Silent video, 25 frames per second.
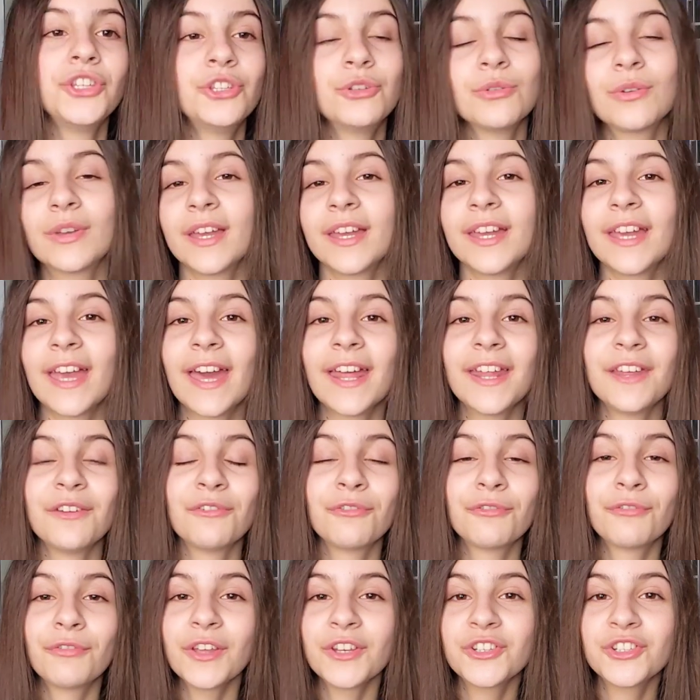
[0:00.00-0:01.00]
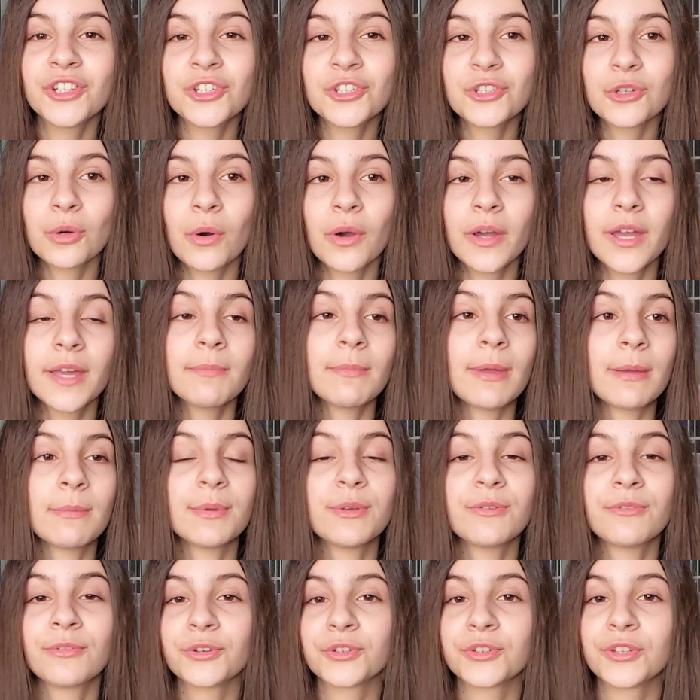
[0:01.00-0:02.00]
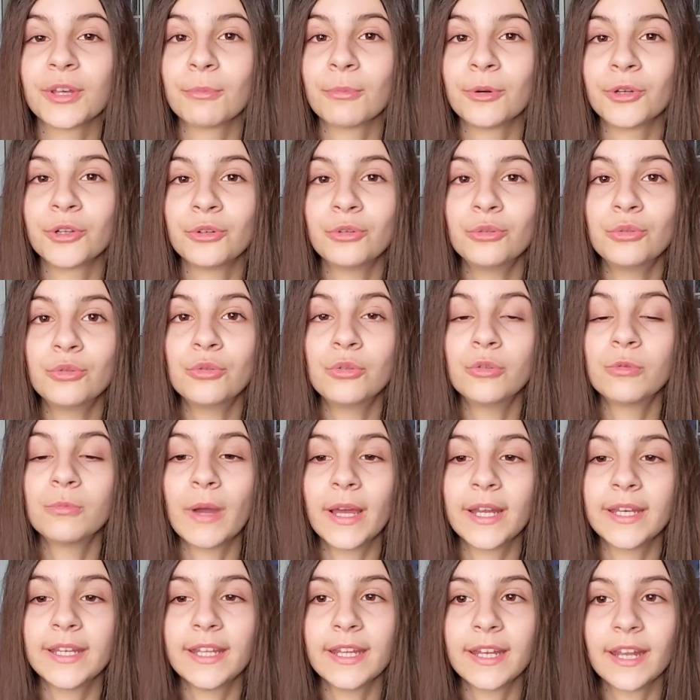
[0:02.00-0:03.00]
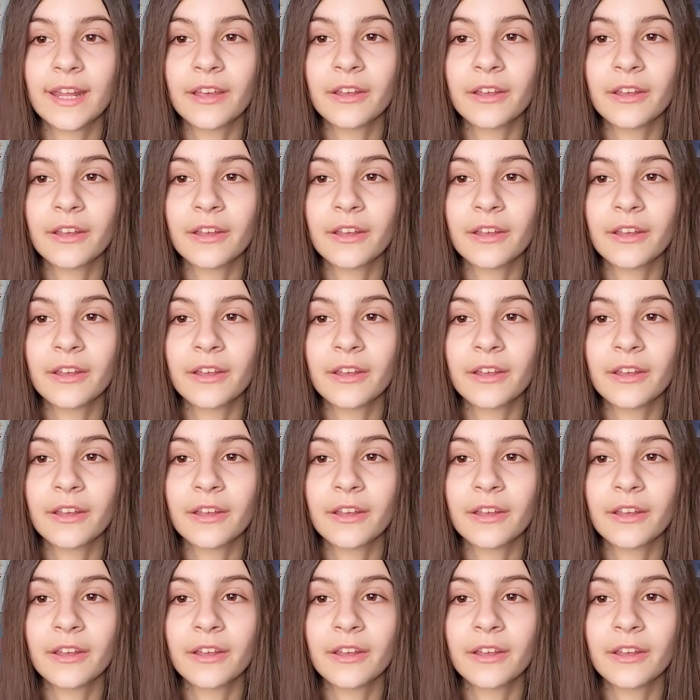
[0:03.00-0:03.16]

You can get a fidget toy, maybe for someone who might need